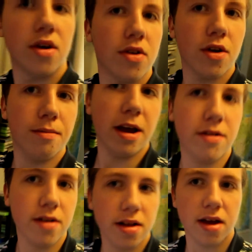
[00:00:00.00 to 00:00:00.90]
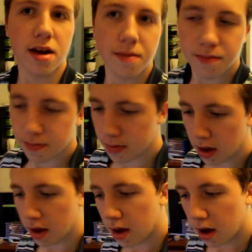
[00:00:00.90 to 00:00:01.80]
So basically,
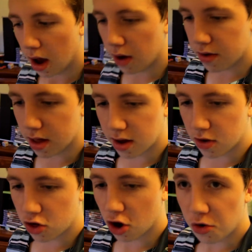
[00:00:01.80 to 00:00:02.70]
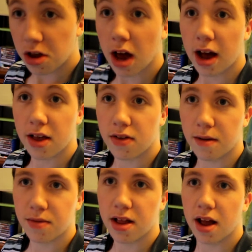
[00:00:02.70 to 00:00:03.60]
I would like to show you guys
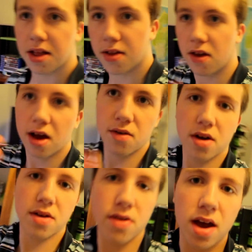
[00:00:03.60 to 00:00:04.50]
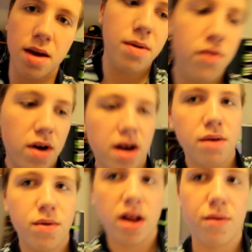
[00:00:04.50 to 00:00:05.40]
something. The thing I was going to say before
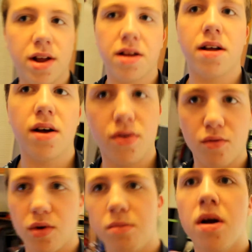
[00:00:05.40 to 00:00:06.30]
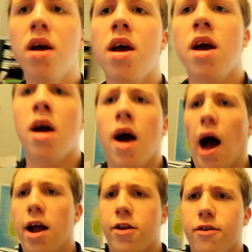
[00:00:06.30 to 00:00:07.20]
when I went in the other room,
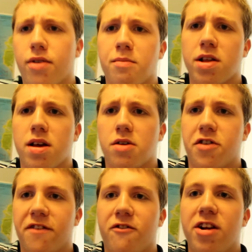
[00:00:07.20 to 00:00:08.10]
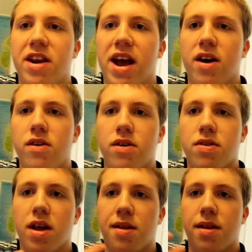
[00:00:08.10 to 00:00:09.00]
I do something a little different now
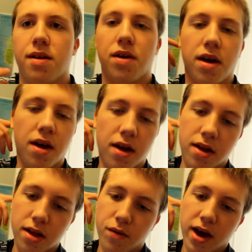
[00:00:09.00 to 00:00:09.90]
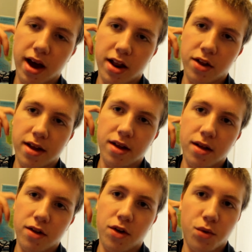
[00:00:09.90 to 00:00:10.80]
than the way I
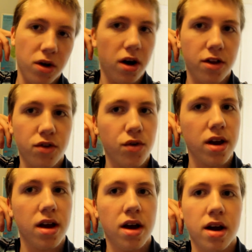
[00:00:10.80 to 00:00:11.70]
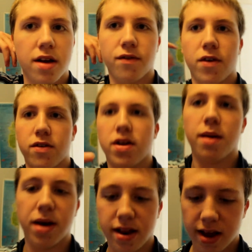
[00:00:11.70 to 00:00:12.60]
did do laundry. The first
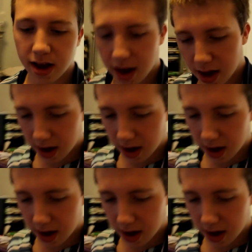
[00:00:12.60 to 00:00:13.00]
time I did it,